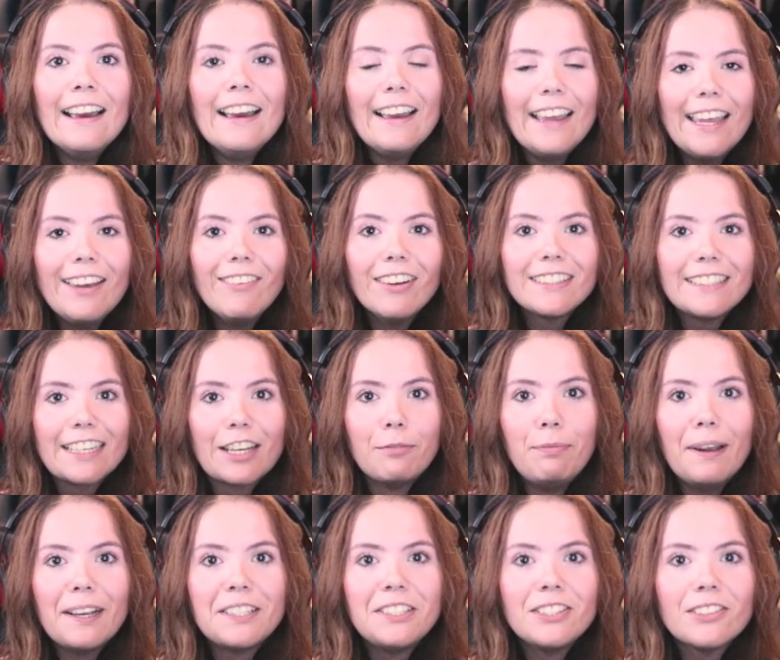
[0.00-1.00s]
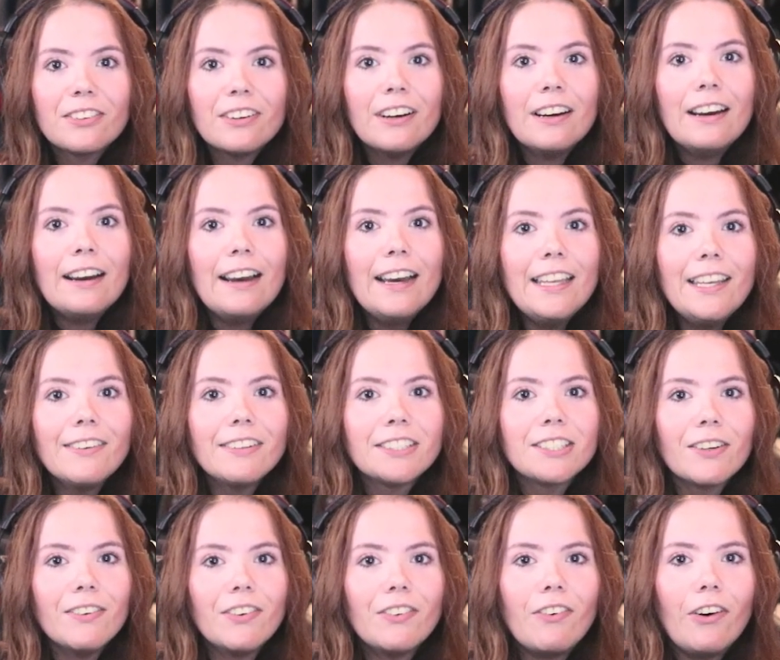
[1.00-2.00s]
and you want to take a picture, and there's
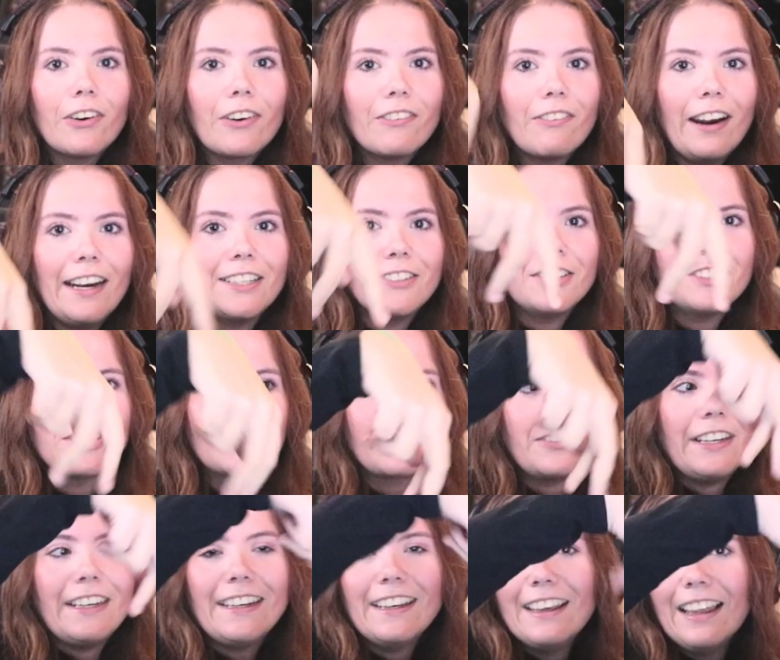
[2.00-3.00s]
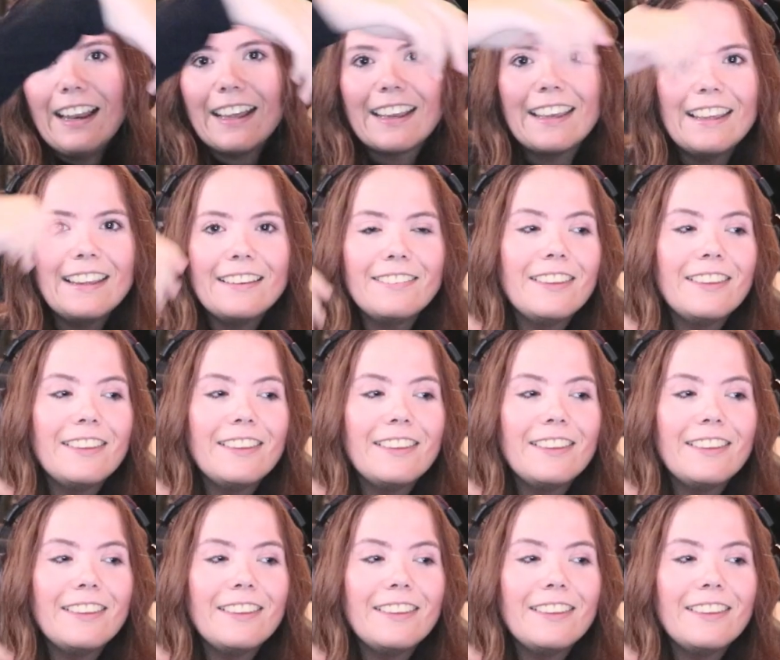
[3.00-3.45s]
someone walking right to the screen. Like,